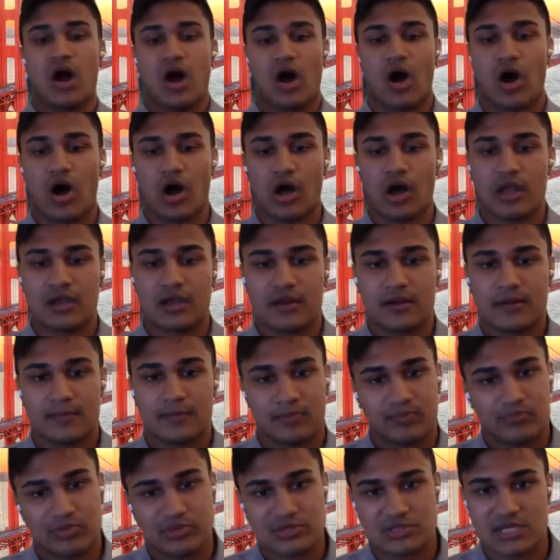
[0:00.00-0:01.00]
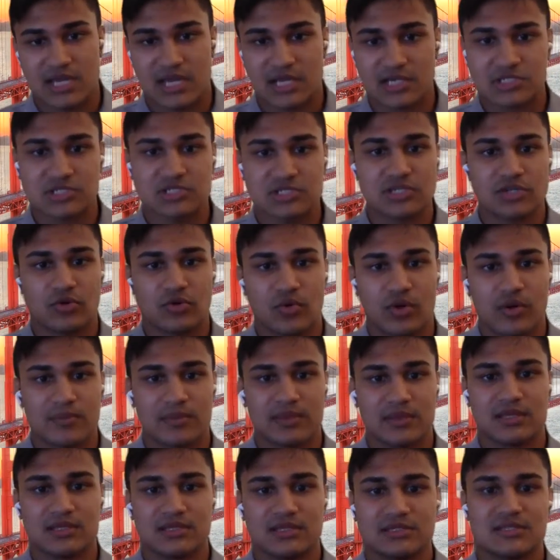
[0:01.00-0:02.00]
on protection
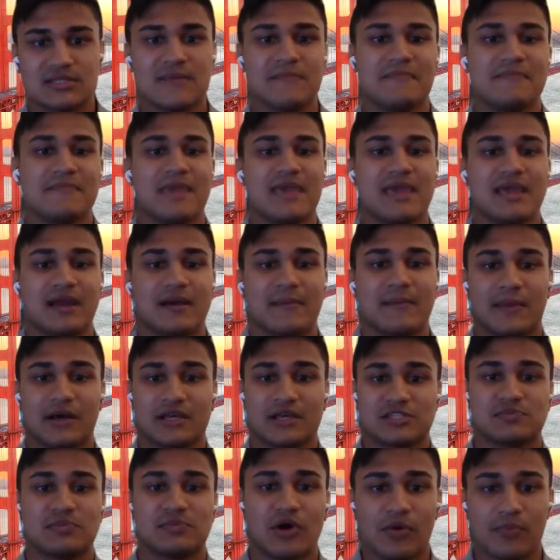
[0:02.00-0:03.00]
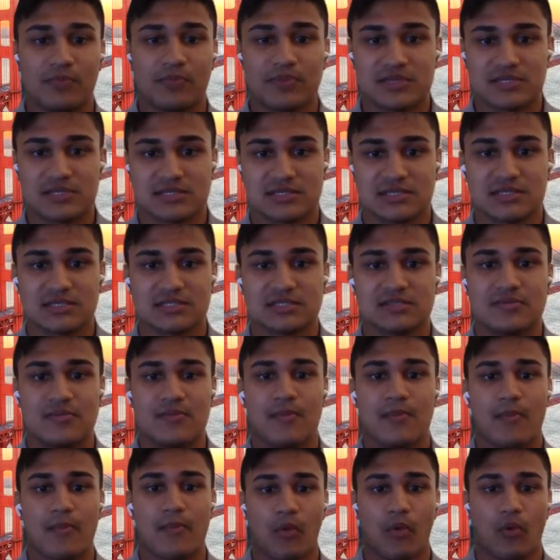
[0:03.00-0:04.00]
equipment to make my small business
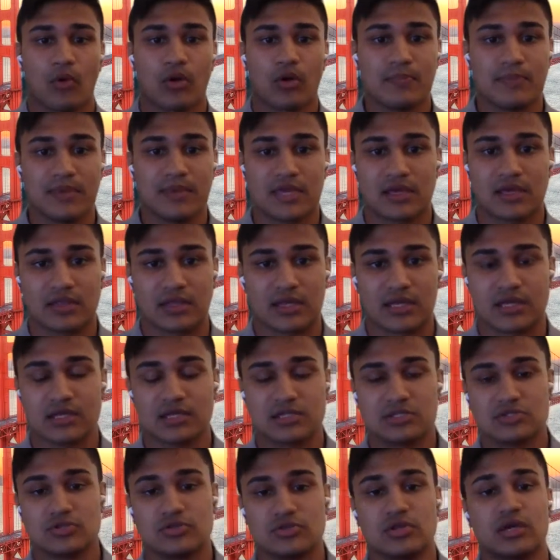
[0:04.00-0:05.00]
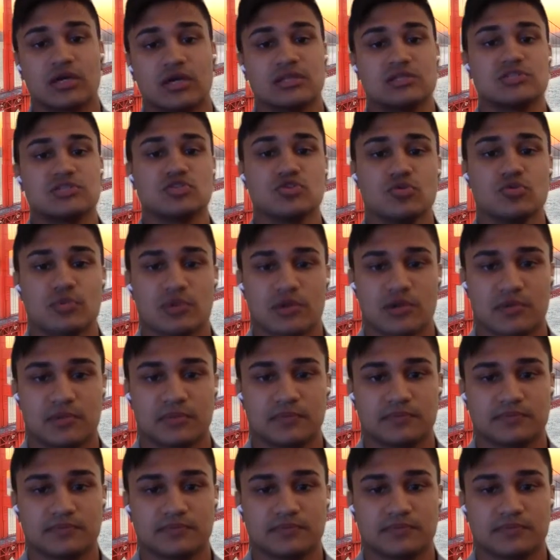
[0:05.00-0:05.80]
more appealing to the consumer.